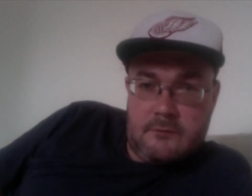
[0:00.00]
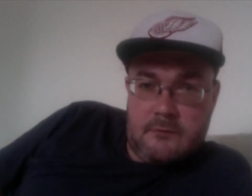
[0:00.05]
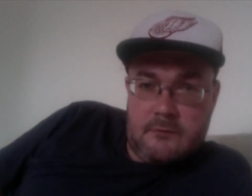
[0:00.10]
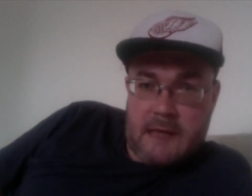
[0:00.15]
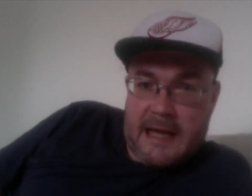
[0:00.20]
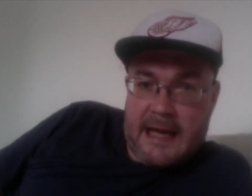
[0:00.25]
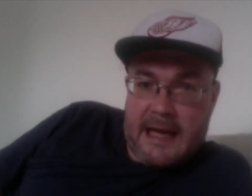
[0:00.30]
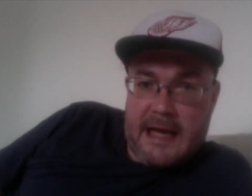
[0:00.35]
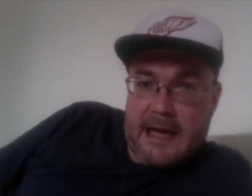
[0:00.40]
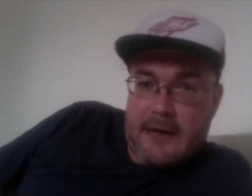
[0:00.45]

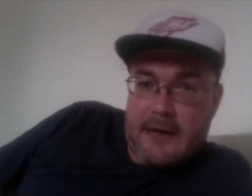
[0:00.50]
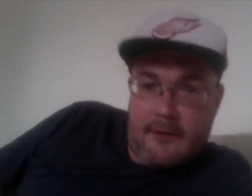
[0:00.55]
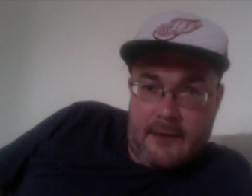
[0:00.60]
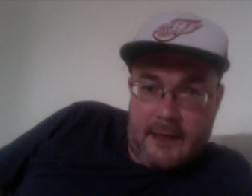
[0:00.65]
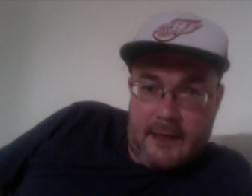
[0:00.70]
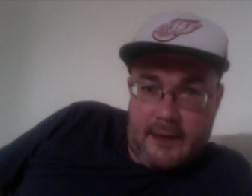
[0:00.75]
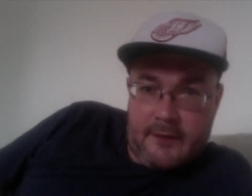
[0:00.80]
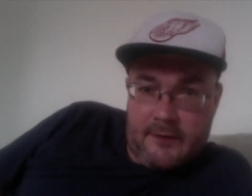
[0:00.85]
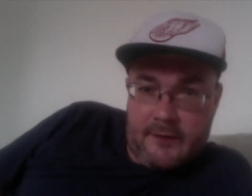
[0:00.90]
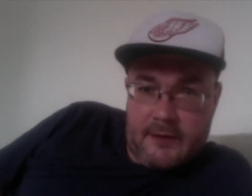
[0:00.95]
hear
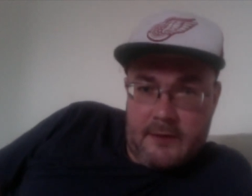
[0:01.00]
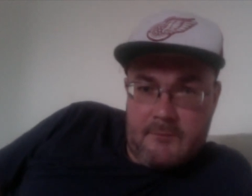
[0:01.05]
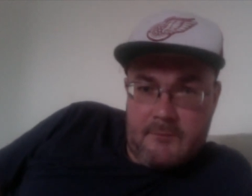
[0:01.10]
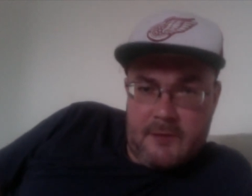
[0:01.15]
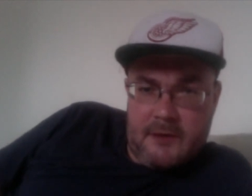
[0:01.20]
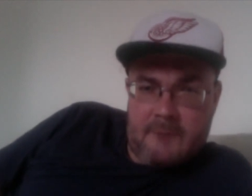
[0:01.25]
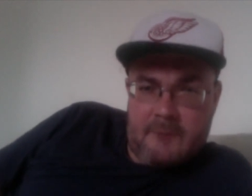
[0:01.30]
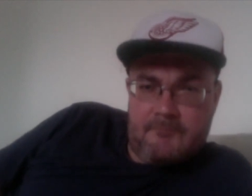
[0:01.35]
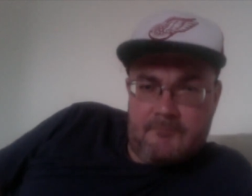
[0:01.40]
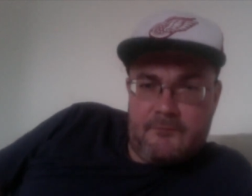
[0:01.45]
anything,
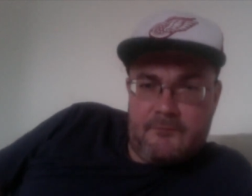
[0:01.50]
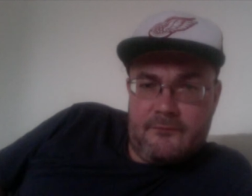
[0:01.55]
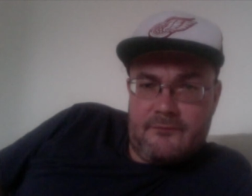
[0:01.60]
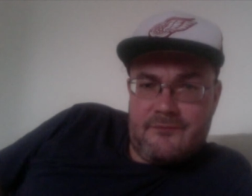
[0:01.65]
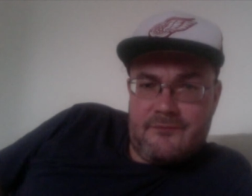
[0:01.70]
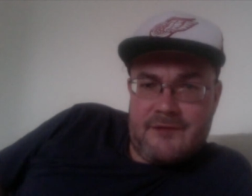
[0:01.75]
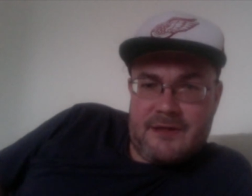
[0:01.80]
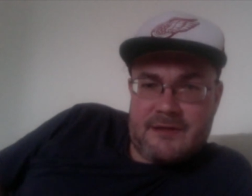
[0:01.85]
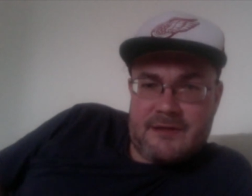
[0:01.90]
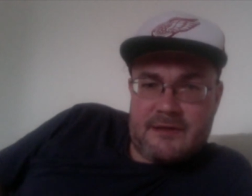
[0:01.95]
but
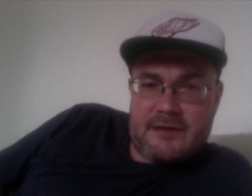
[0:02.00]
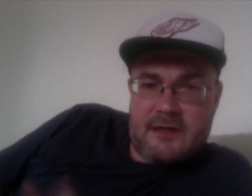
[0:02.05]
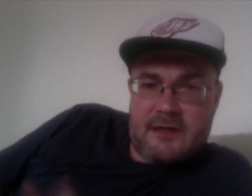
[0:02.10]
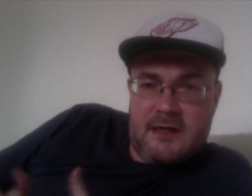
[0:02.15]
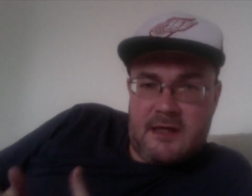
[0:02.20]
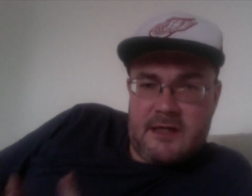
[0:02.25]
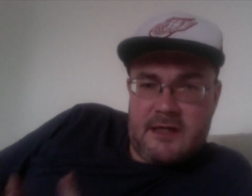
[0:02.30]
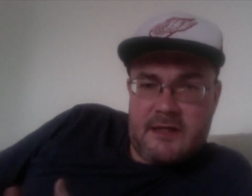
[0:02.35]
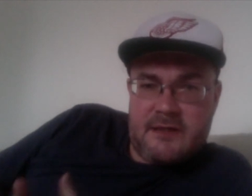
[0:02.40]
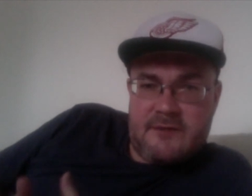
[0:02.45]
there's a
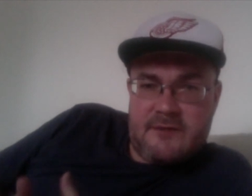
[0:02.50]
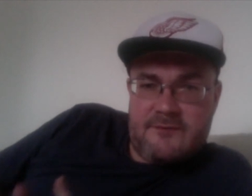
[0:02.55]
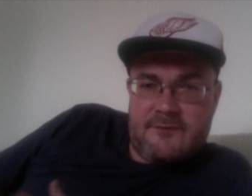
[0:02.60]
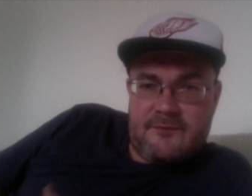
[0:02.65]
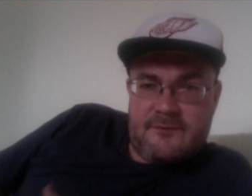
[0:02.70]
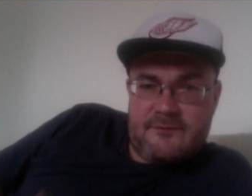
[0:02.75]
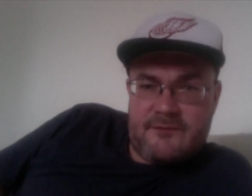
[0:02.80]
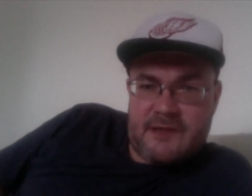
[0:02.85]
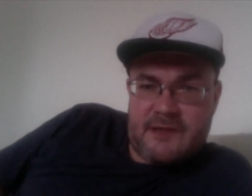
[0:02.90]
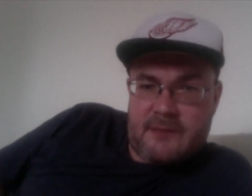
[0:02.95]
kind of
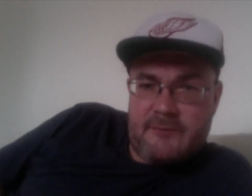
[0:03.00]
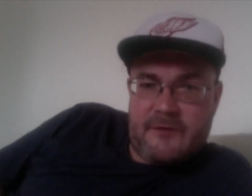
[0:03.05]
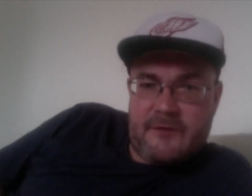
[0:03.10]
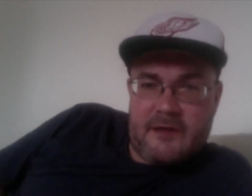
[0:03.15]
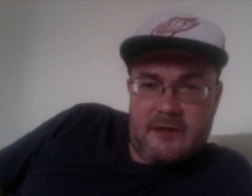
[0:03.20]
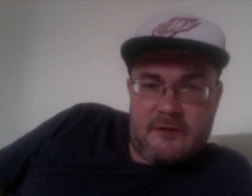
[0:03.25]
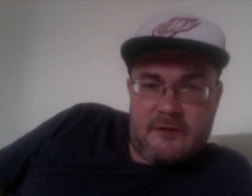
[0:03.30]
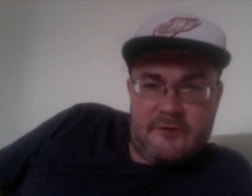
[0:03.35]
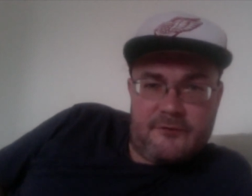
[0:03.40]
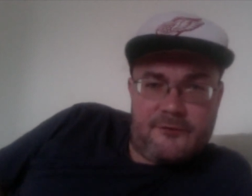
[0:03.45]
something
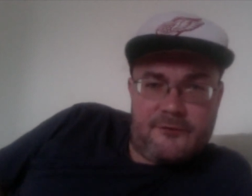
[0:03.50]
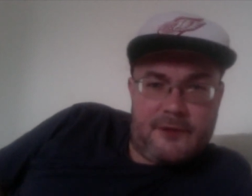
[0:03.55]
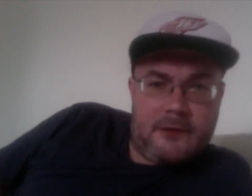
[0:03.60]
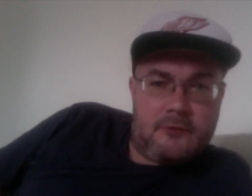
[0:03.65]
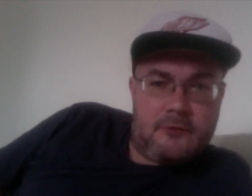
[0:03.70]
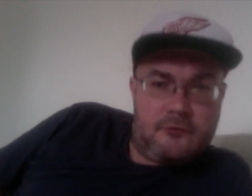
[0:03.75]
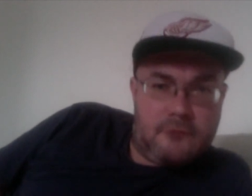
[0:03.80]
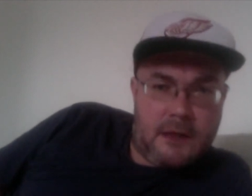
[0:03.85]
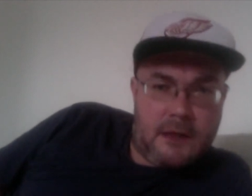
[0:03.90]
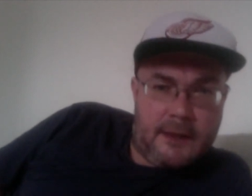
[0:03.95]
doesn't feel
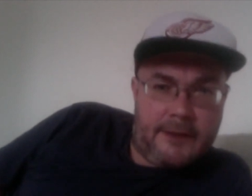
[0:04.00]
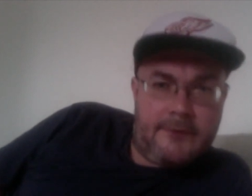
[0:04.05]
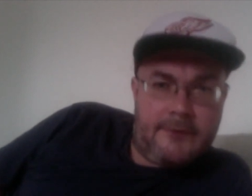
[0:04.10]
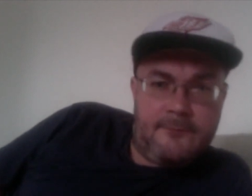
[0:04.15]
right.